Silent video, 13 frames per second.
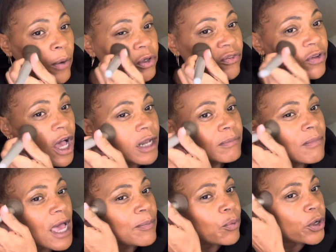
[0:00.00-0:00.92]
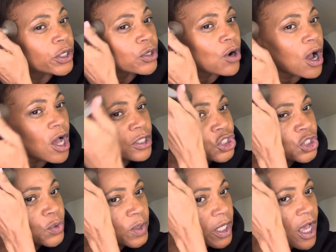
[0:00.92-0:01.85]
would have gotten my point across, she
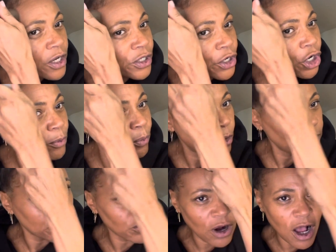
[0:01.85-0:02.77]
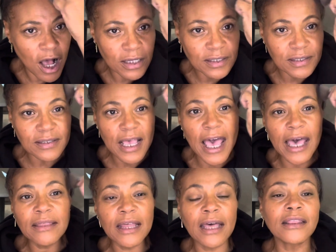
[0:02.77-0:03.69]
would have gotten her point across,
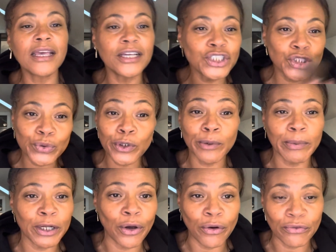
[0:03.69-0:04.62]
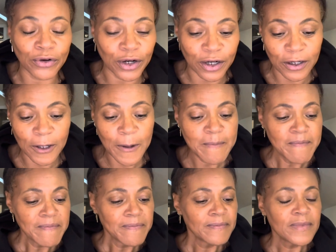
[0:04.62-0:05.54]
and then the issue would have been over.
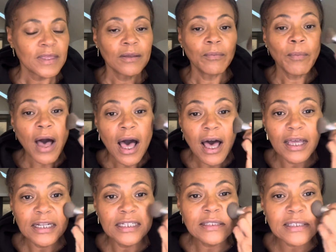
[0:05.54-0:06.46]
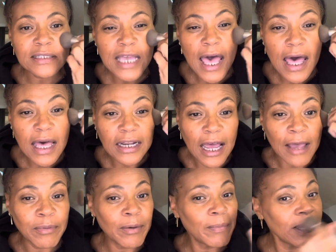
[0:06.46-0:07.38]
But instead, I
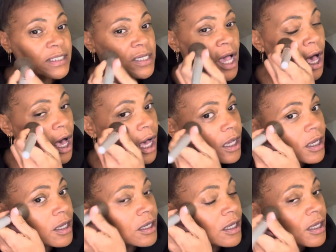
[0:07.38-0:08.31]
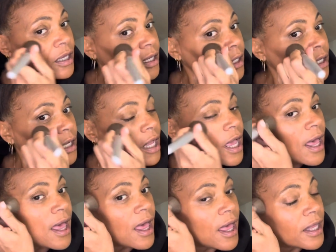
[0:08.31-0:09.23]
bit my tongue
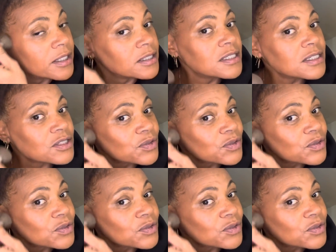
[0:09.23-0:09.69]
and